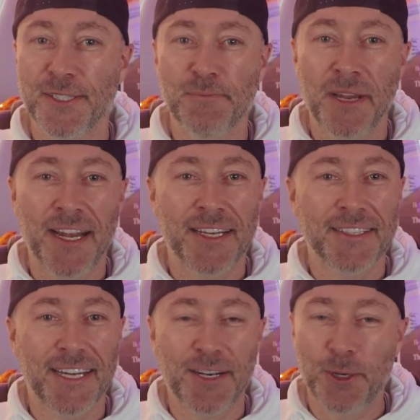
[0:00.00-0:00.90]

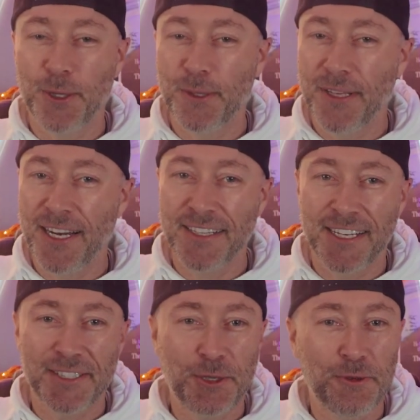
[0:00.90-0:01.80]
man, like
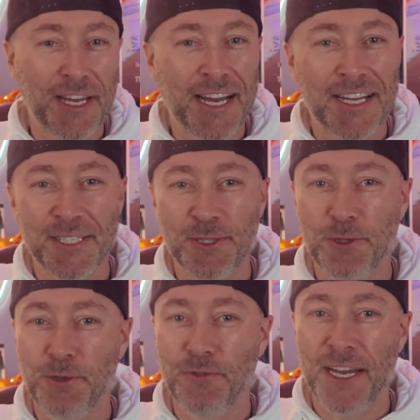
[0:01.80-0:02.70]
that 2000 to
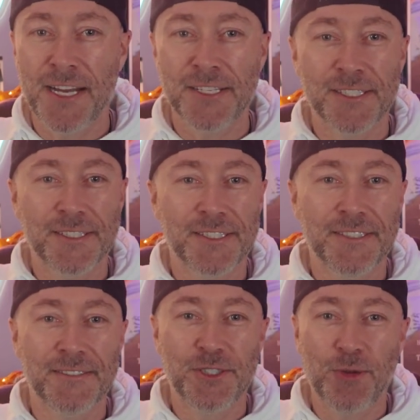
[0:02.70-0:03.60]

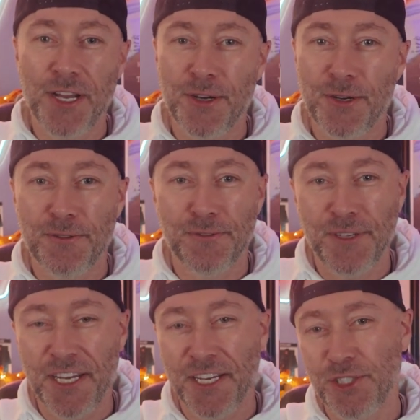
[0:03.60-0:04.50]
2012
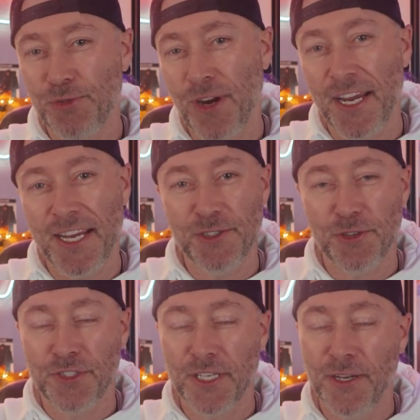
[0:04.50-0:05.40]
ish range
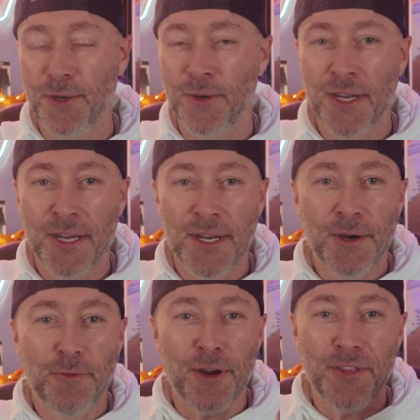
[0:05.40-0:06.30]
or so,
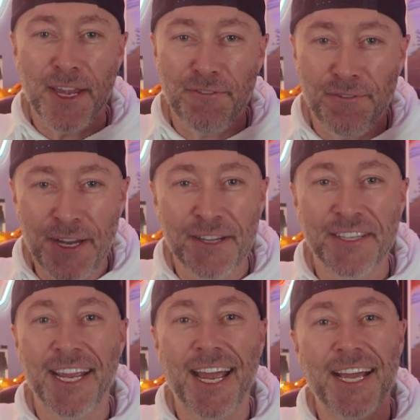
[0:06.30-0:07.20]
where they felt
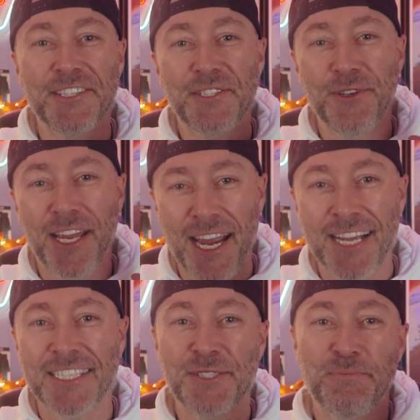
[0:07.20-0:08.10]
they had to
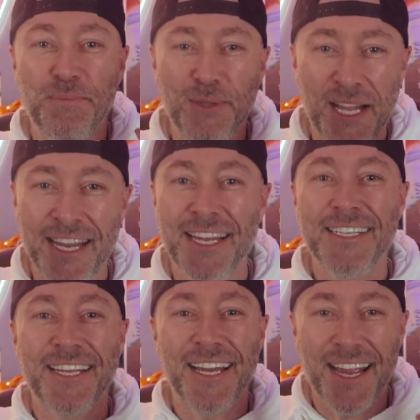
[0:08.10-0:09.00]

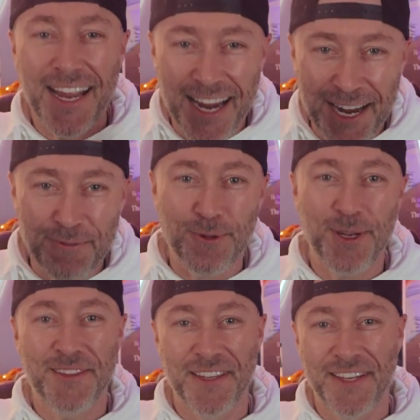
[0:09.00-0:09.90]
explain
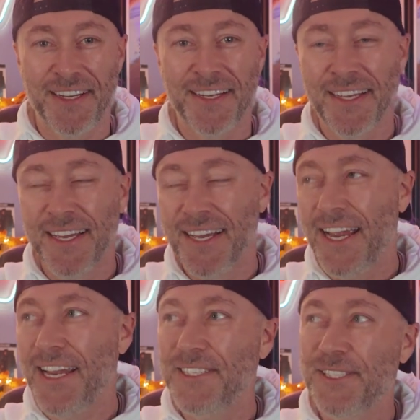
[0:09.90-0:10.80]
everything.
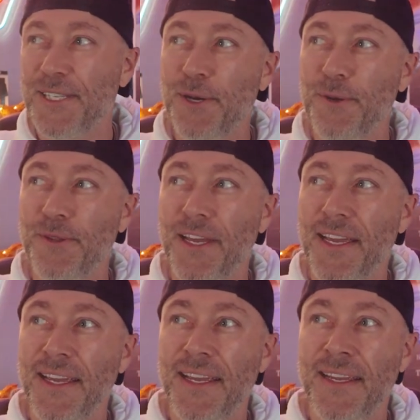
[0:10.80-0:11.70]
And so
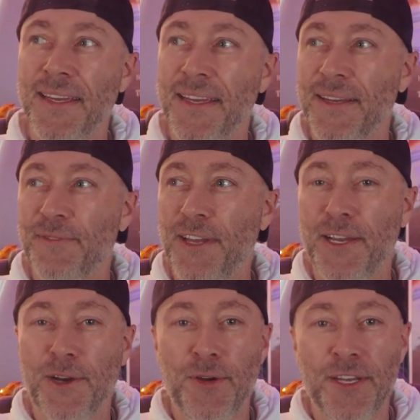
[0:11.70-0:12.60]
they
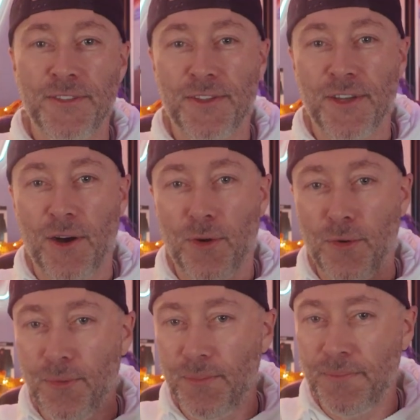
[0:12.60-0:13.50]
go into the whole